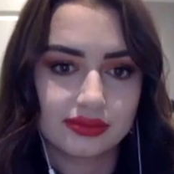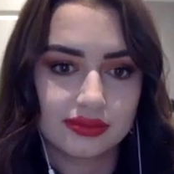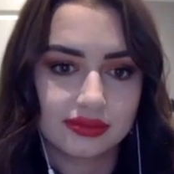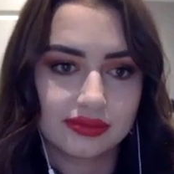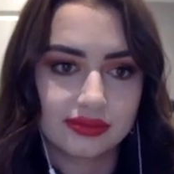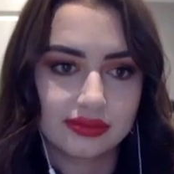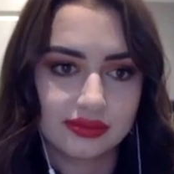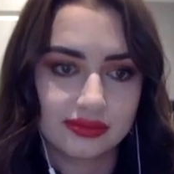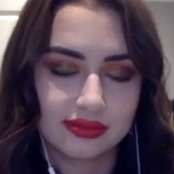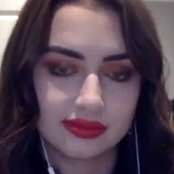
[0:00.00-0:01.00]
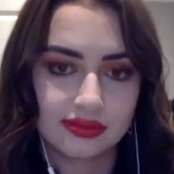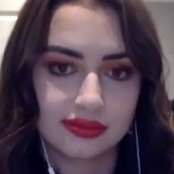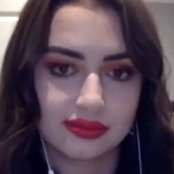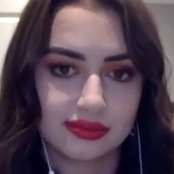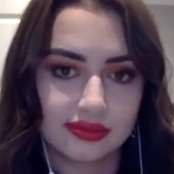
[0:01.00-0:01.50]

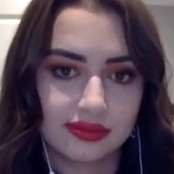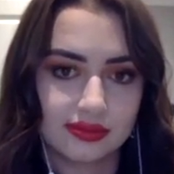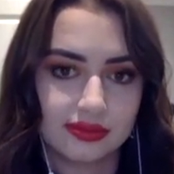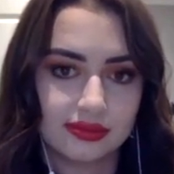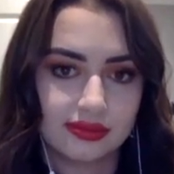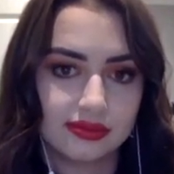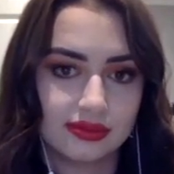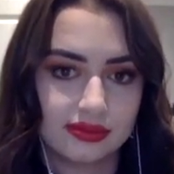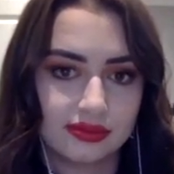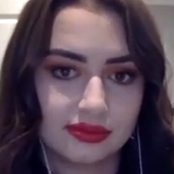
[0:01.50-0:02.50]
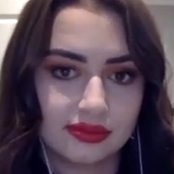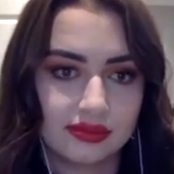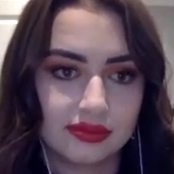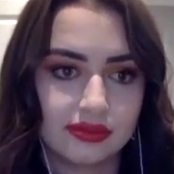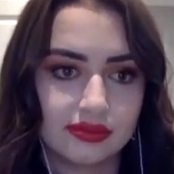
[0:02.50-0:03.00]

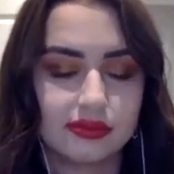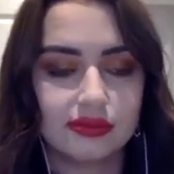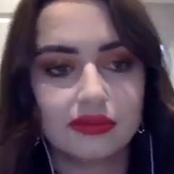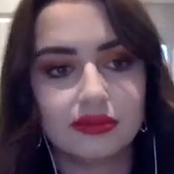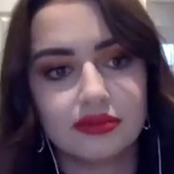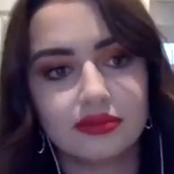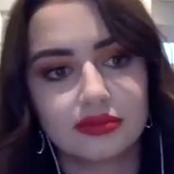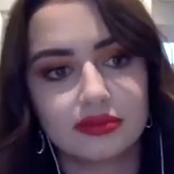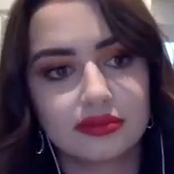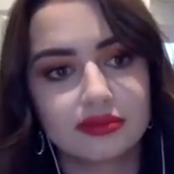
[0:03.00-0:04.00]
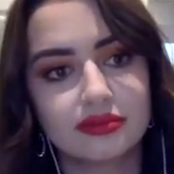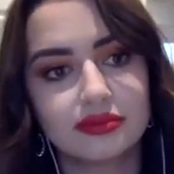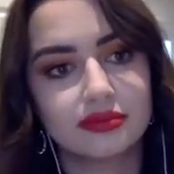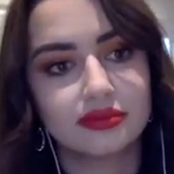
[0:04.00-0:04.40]
This person isn't speaking.